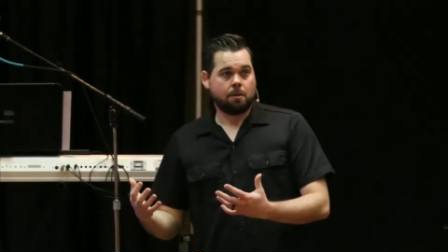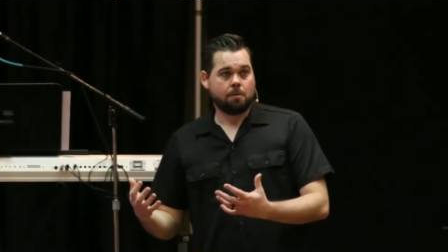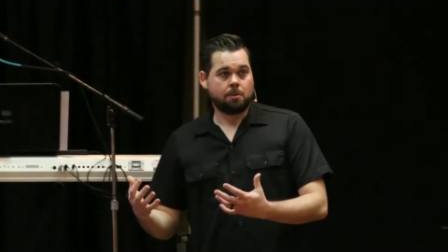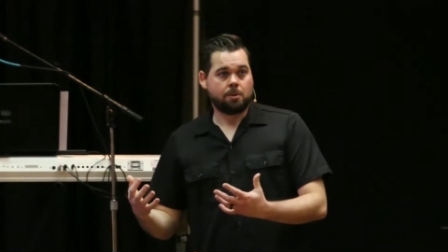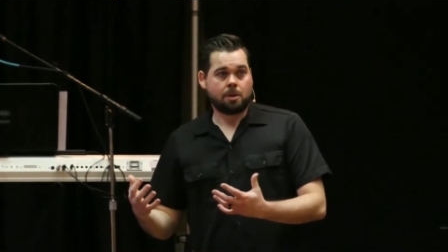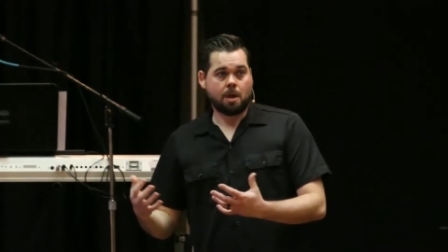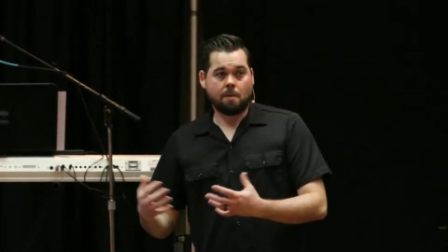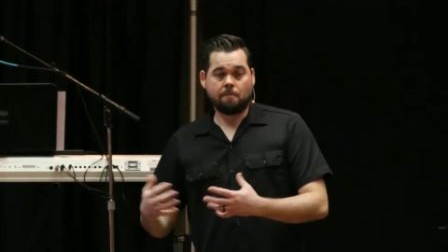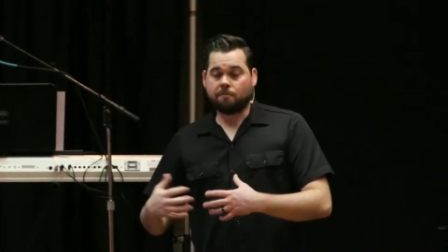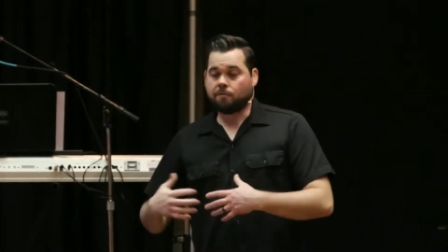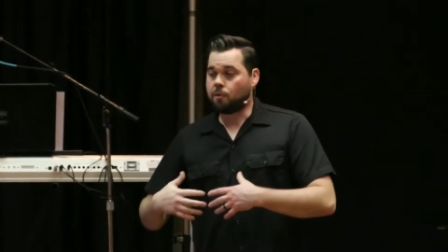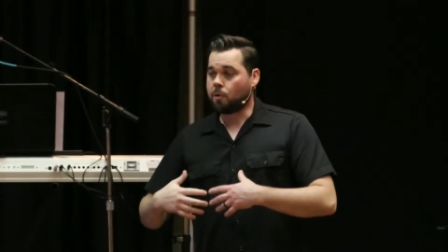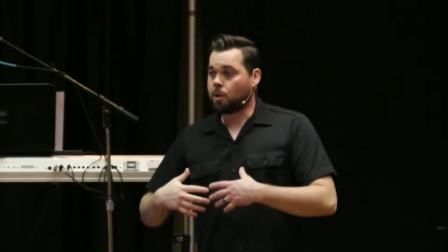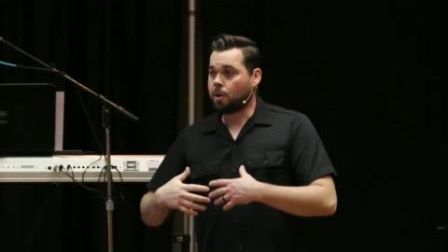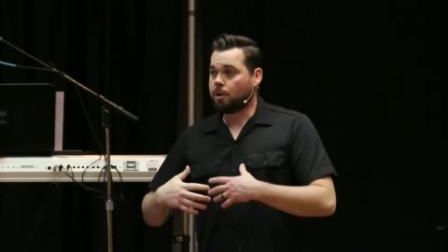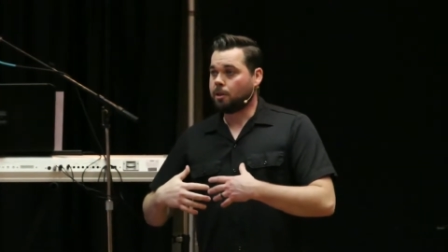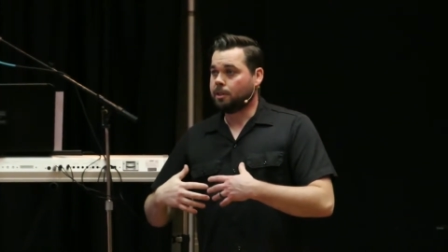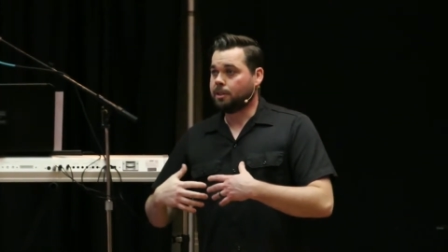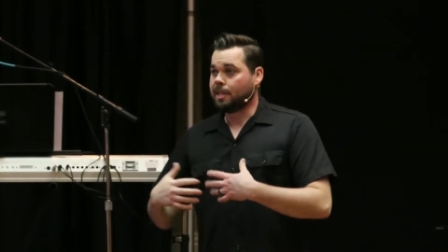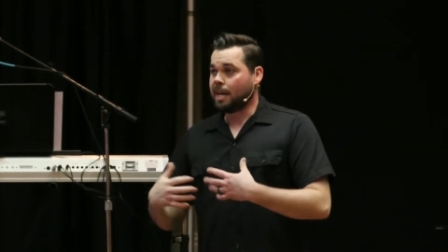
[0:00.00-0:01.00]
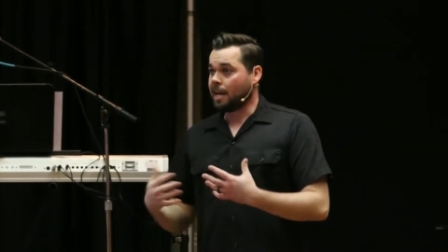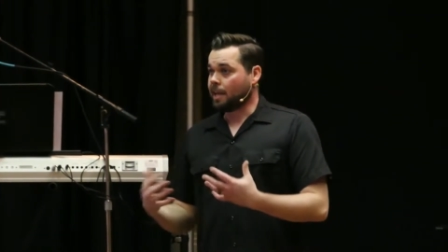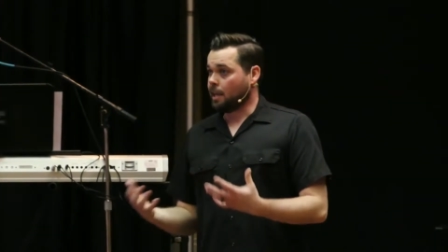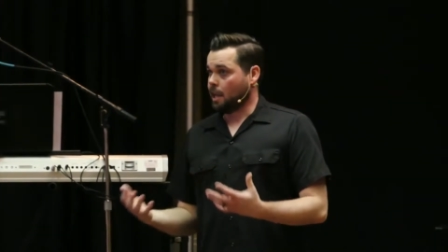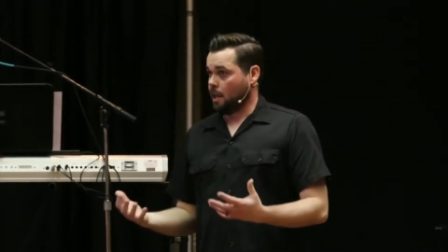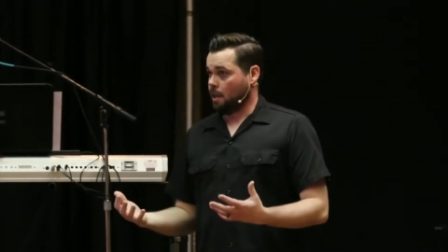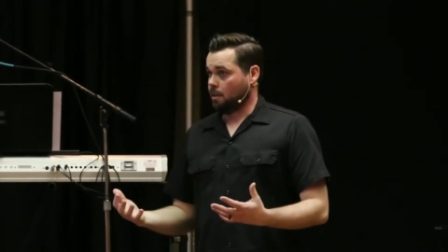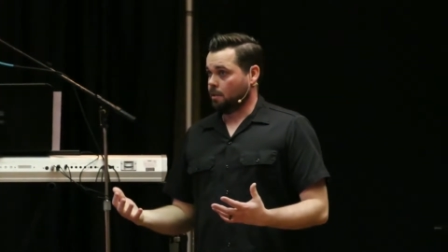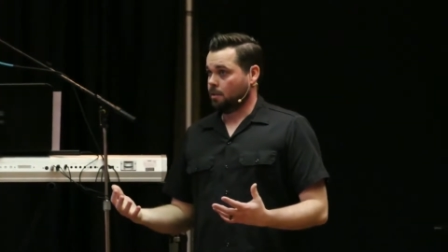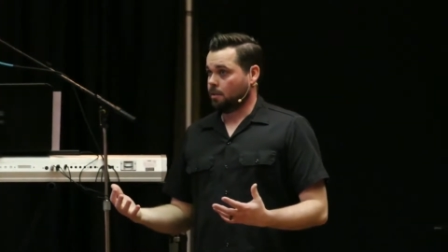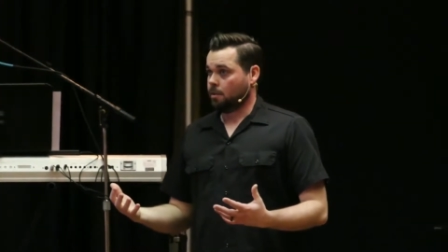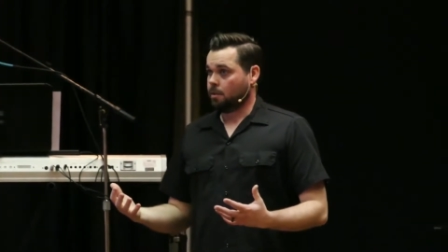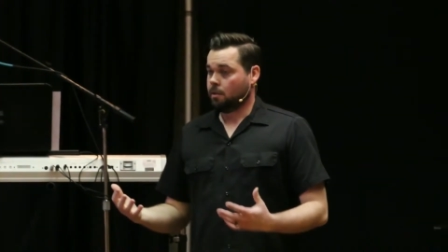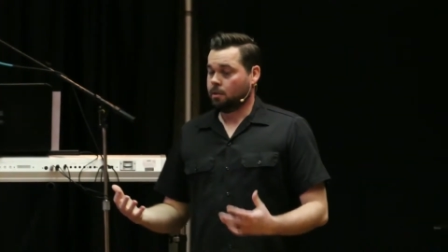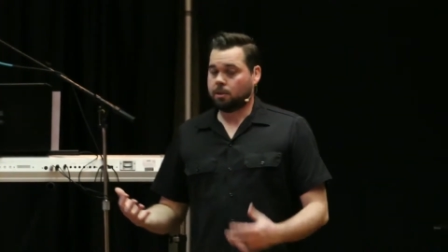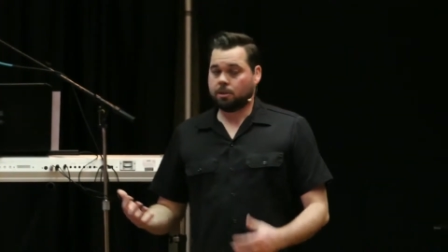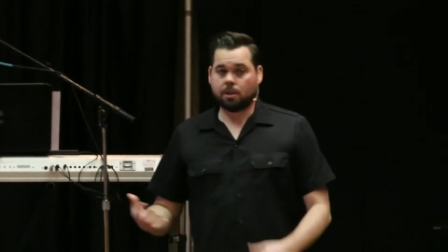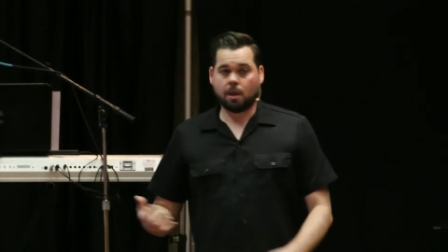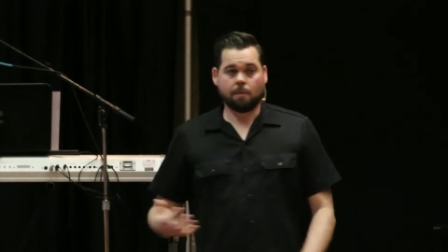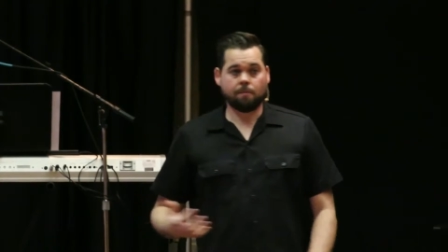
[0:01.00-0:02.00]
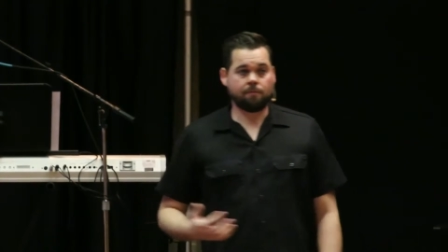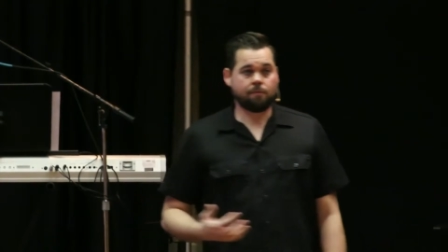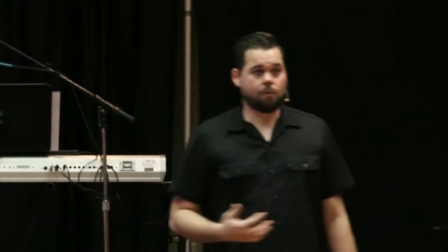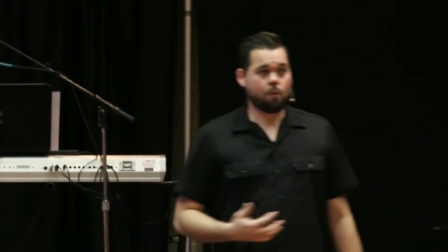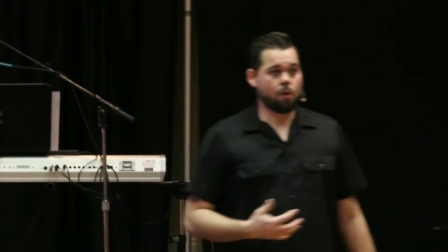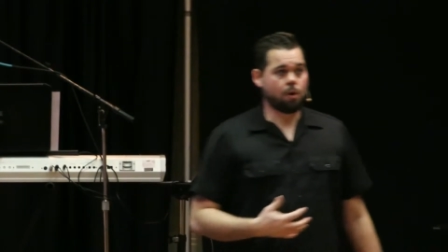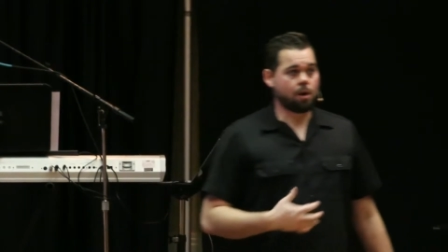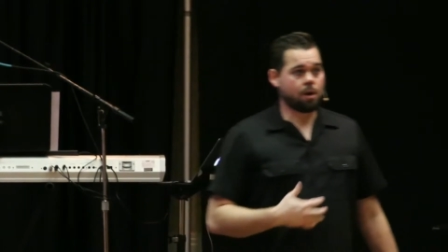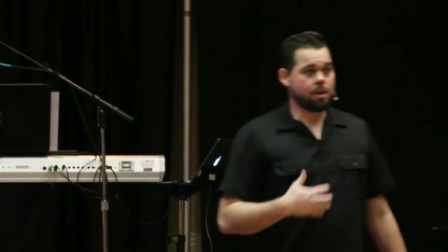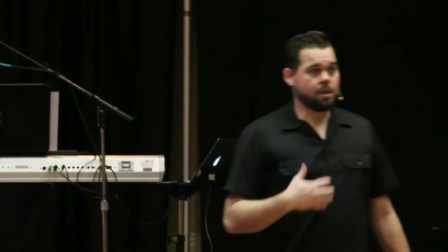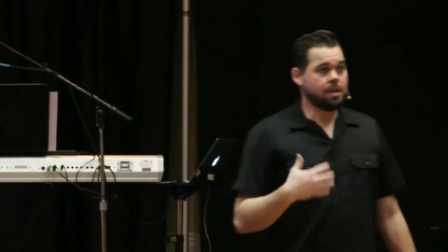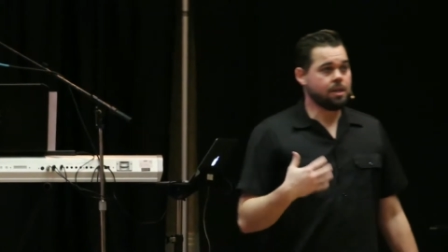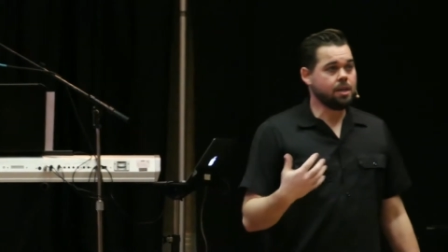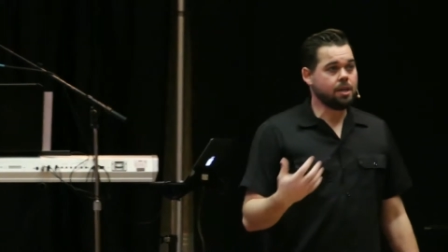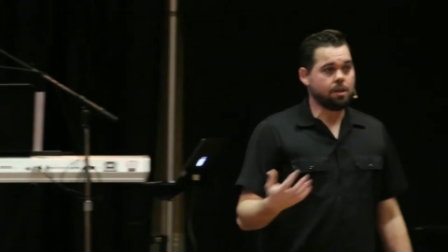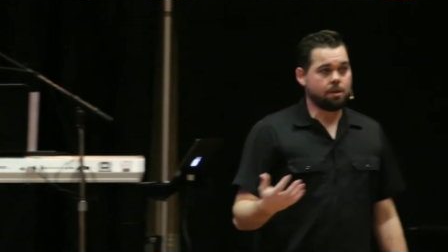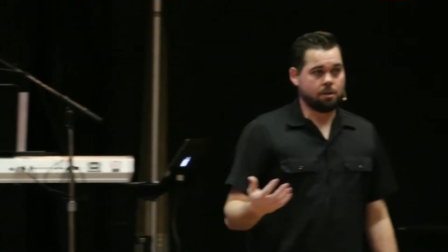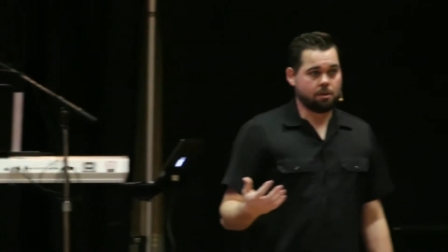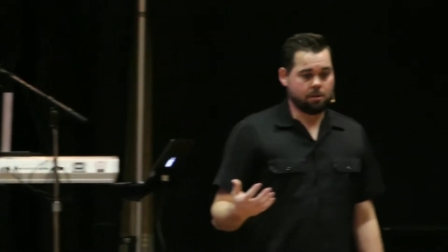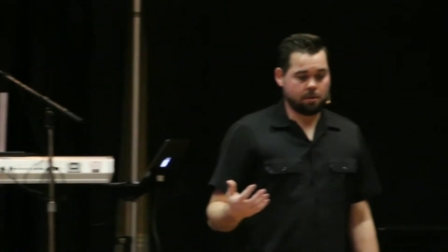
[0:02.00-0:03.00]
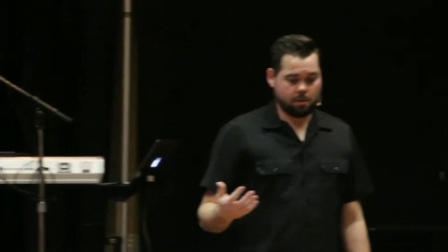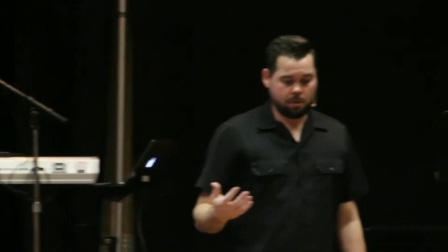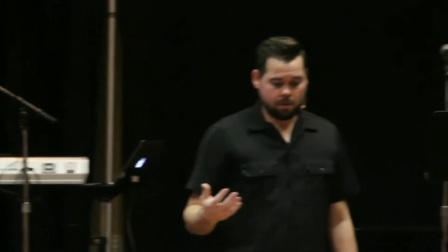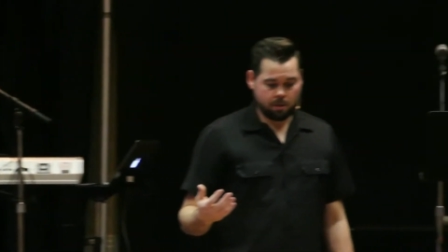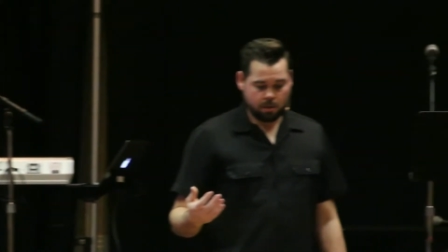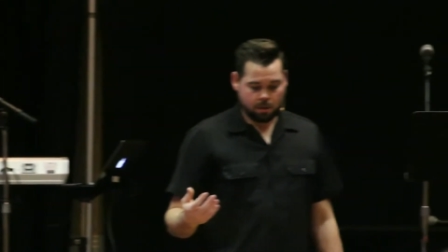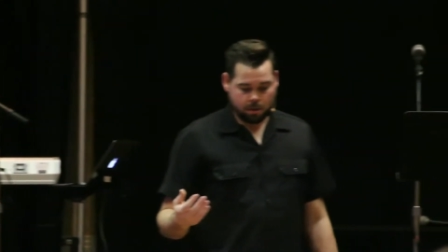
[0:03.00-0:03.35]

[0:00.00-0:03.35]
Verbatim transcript: some for decades, some for years.